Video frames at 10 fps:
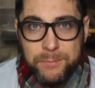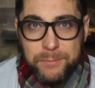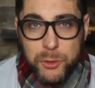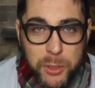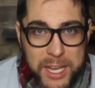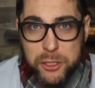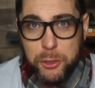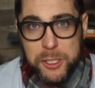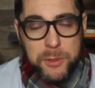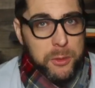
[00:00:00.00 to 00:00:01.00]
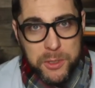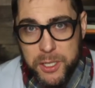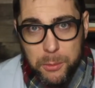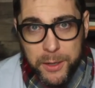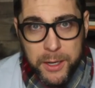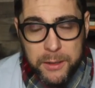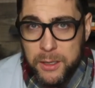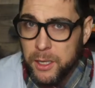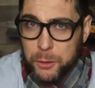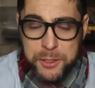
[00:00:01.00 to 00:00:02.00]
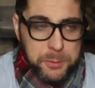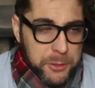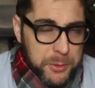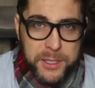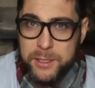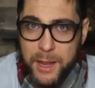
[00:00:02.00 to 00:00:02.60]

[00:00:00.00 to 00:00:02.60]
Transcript: So yes, Christmas, you want to celebrate it. Christmas trees,